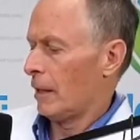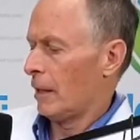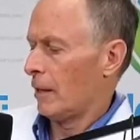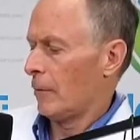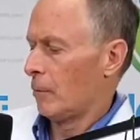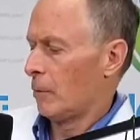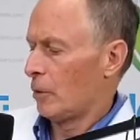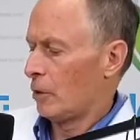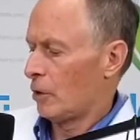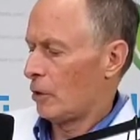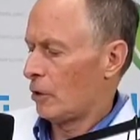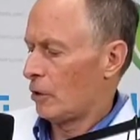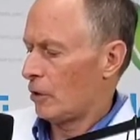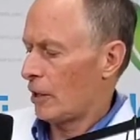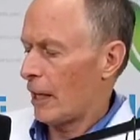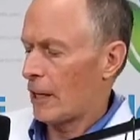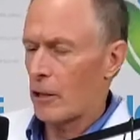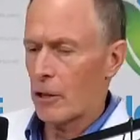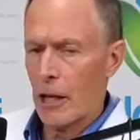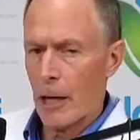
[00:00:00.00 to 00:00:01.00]
When you
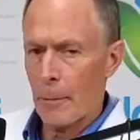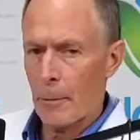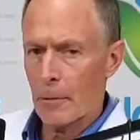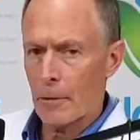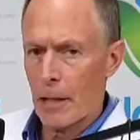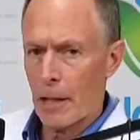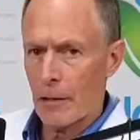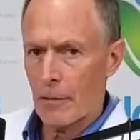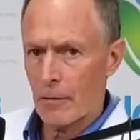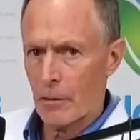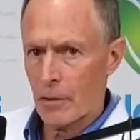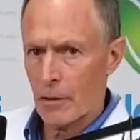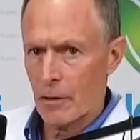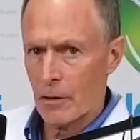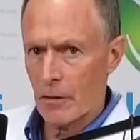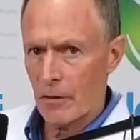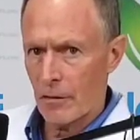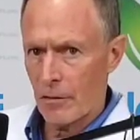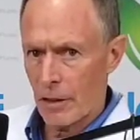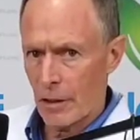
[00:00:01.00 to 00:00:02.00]
take your apple cider
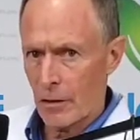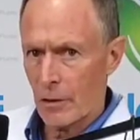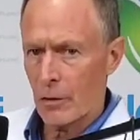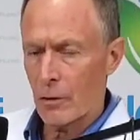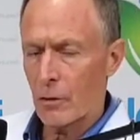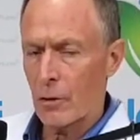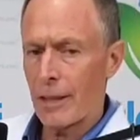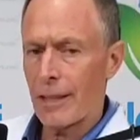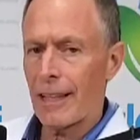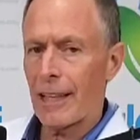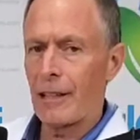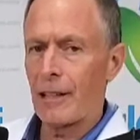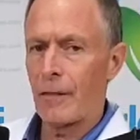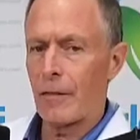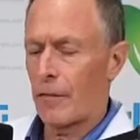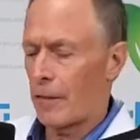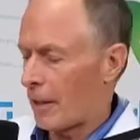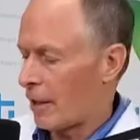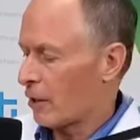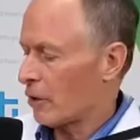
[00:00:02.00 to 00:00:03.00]
vinegar drink and you
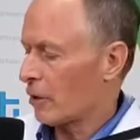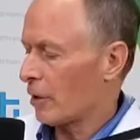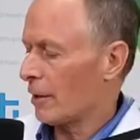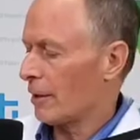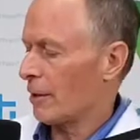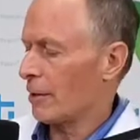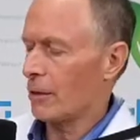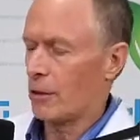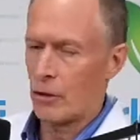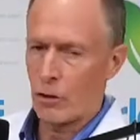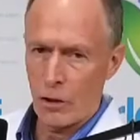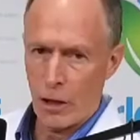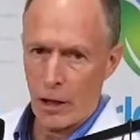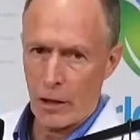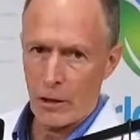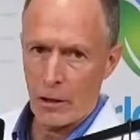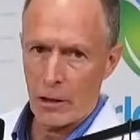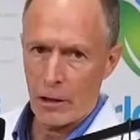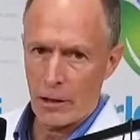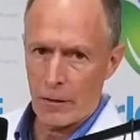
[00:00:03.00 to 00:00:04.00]
finish it, check
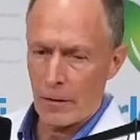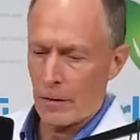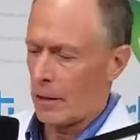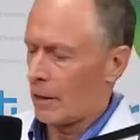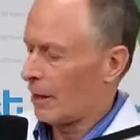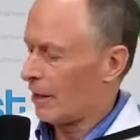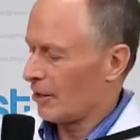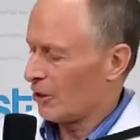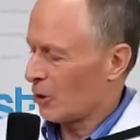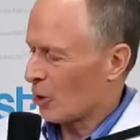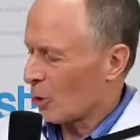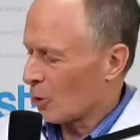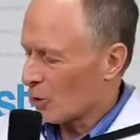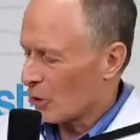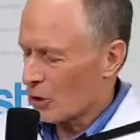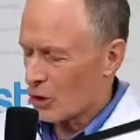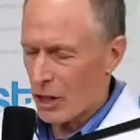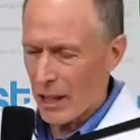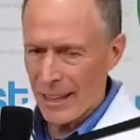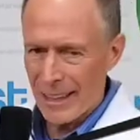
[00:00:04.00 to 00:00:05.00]
it off. Don't
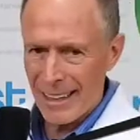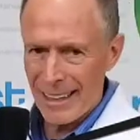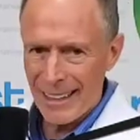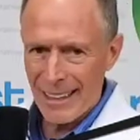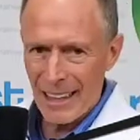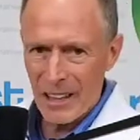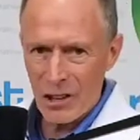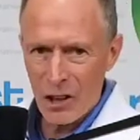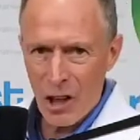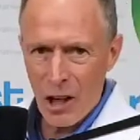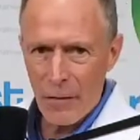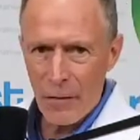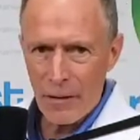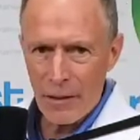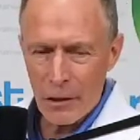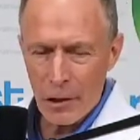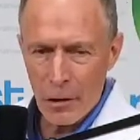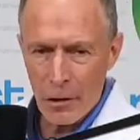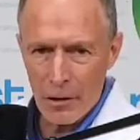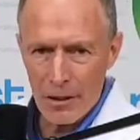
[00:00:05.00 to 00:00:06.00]
check these things off
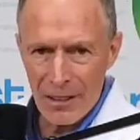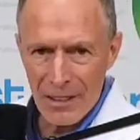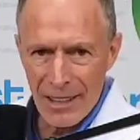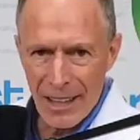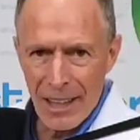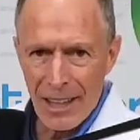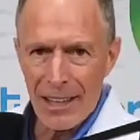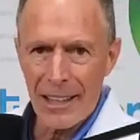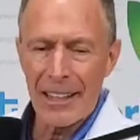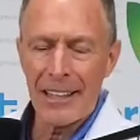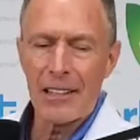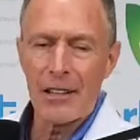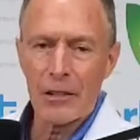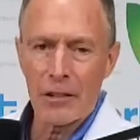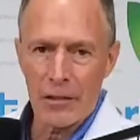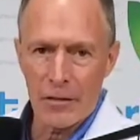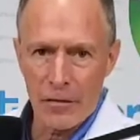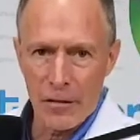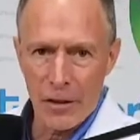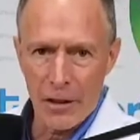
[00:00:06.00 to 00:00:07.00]
until it's done, until
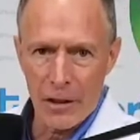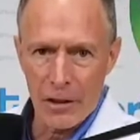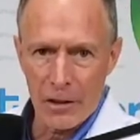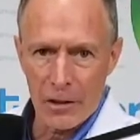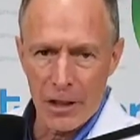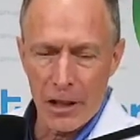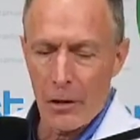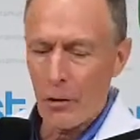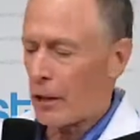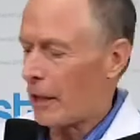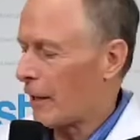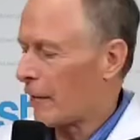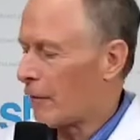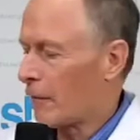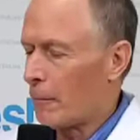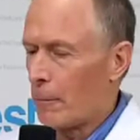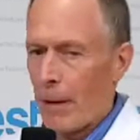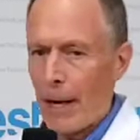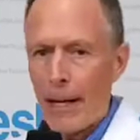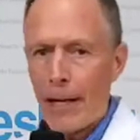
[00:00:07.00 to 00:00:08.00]
it's finished. I don't care if
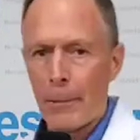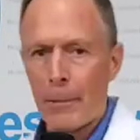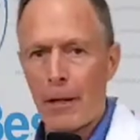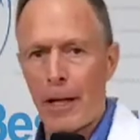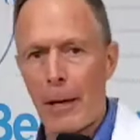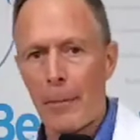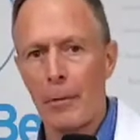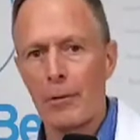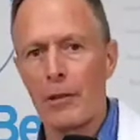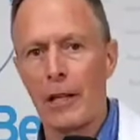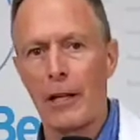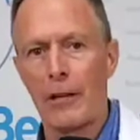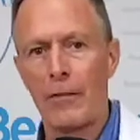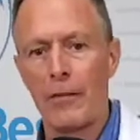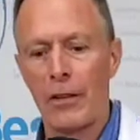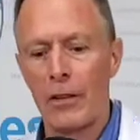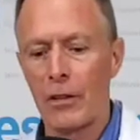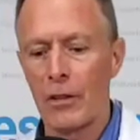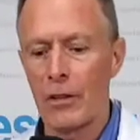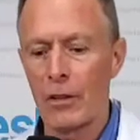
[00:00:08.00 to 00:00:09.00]
you made up the apple cider
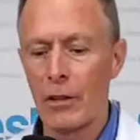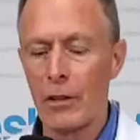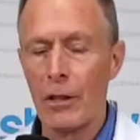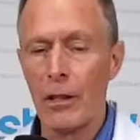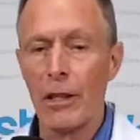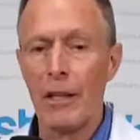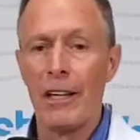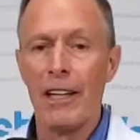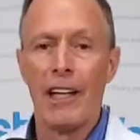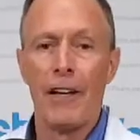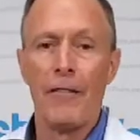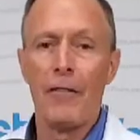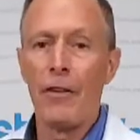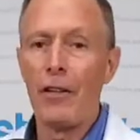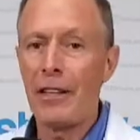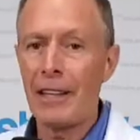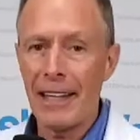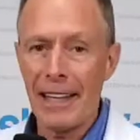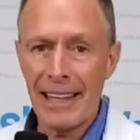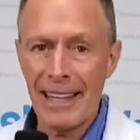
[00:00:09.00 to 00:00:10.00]
vinegar. If you
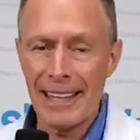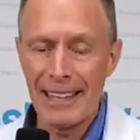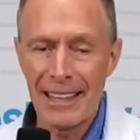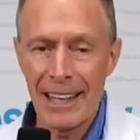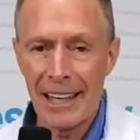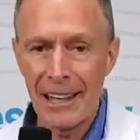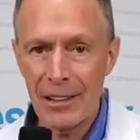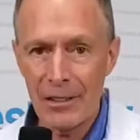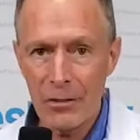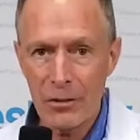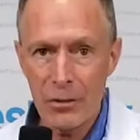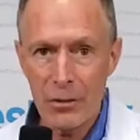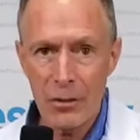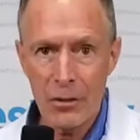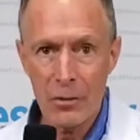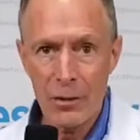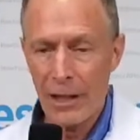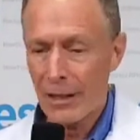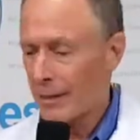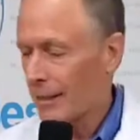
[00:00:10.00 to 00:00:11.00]
didn't get it done
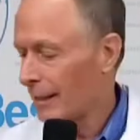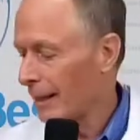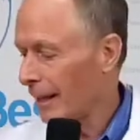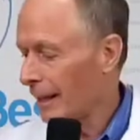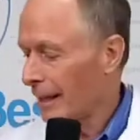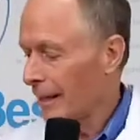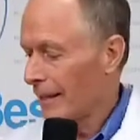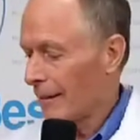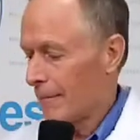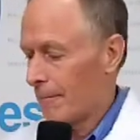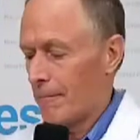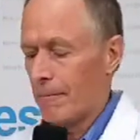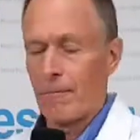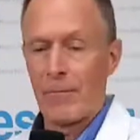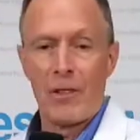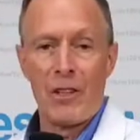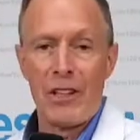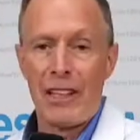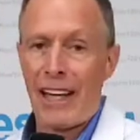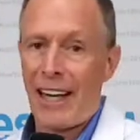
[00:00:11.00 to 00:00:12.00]
throughout the day,
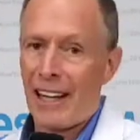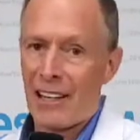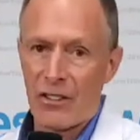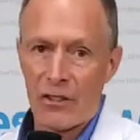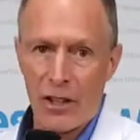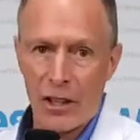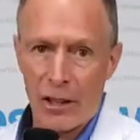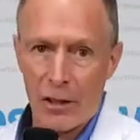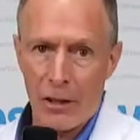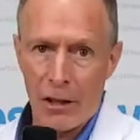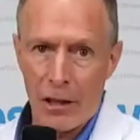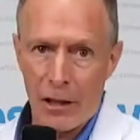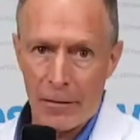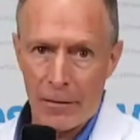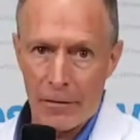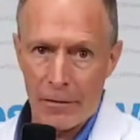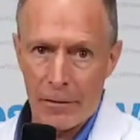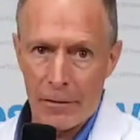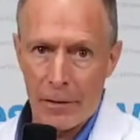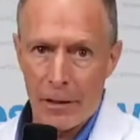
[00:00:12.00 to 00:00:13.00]
you can't check it
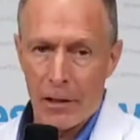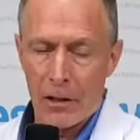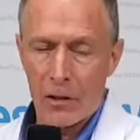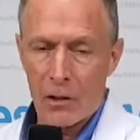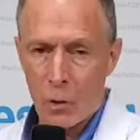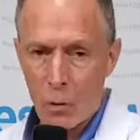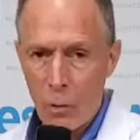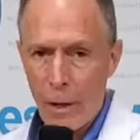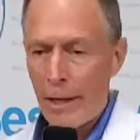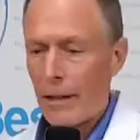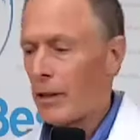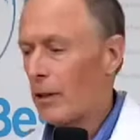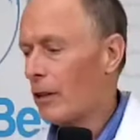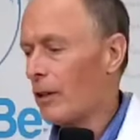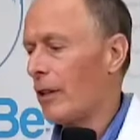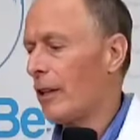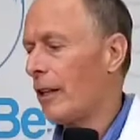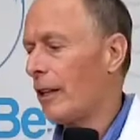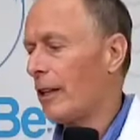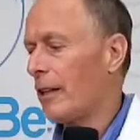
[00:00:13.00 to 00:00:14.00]
off. So wait till you're
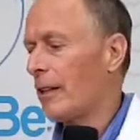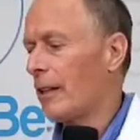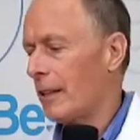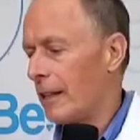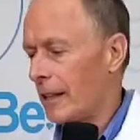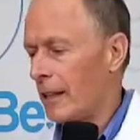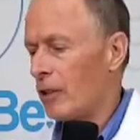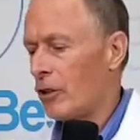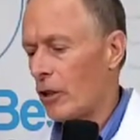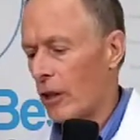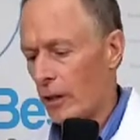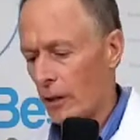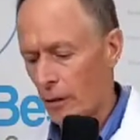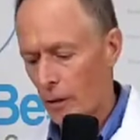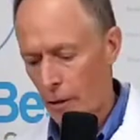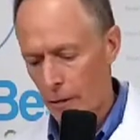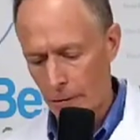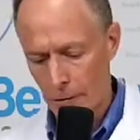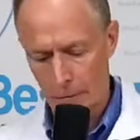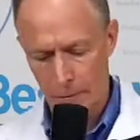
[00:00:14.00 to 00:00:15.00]
done and then check it
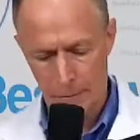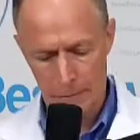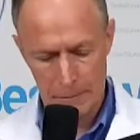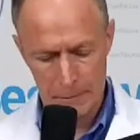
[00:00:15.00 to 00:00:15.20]
off.